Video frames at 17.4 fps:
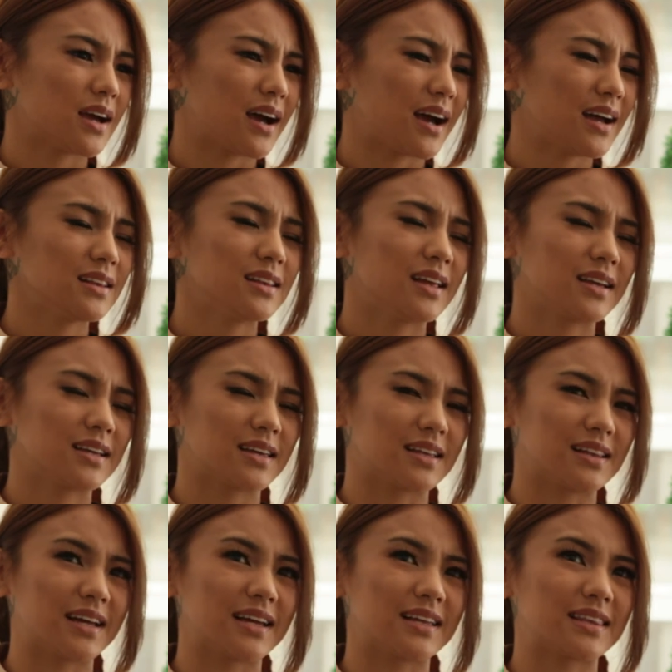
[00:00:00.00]
I like
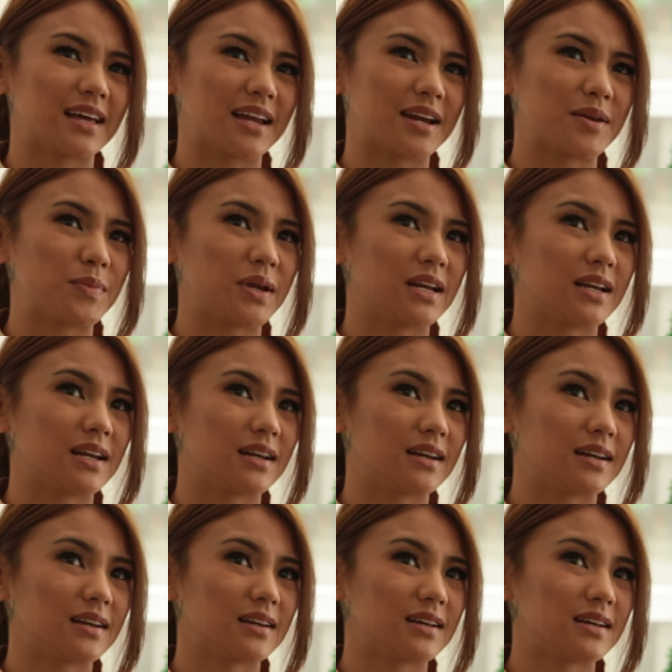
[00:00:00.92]
it like that. I
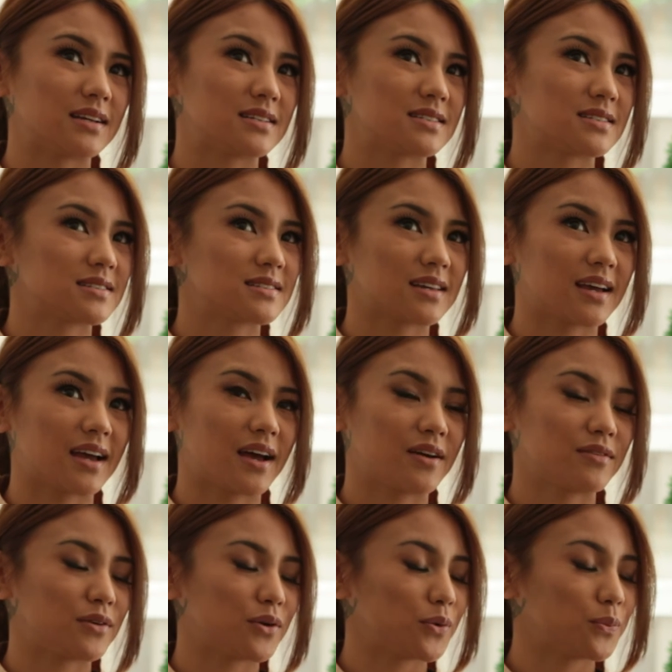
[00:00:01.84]
mean, I
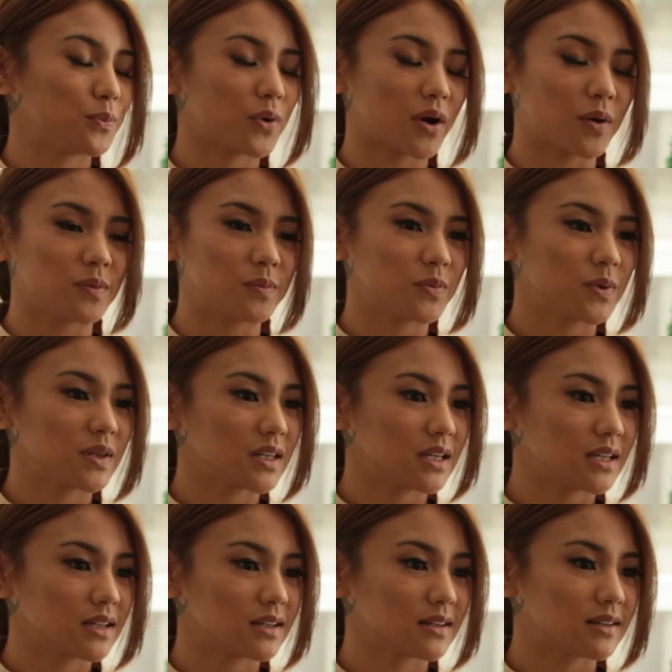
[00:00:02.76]
have no problem with
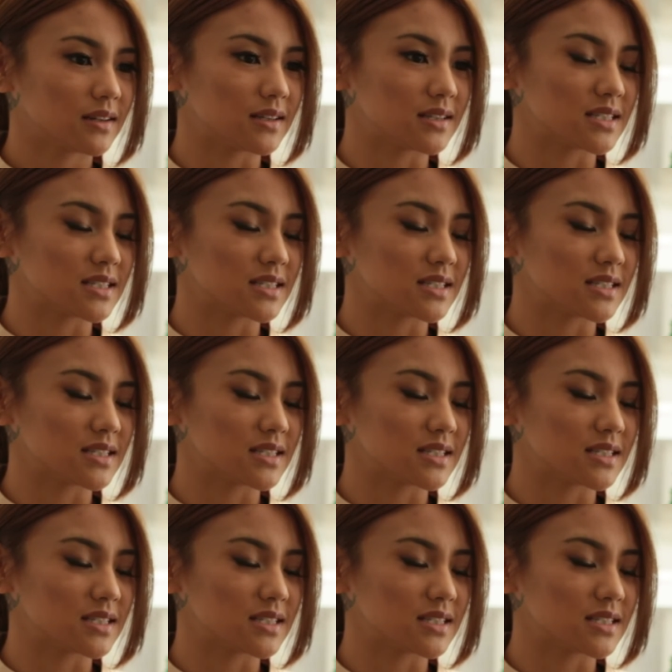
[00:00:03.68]
it.